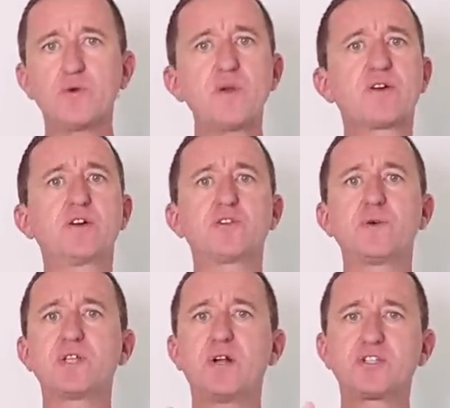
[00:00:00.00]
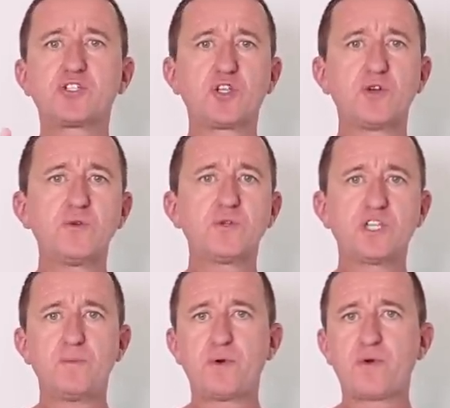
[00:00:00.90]
All you've got to do is answer two
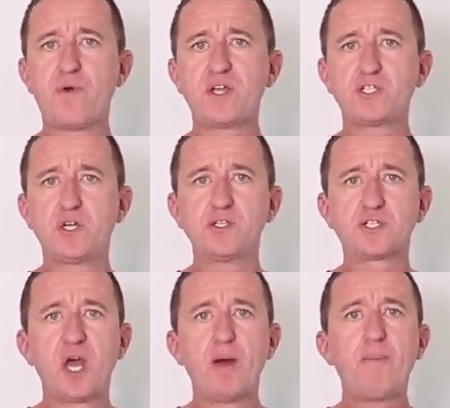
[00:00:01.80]
simple questions.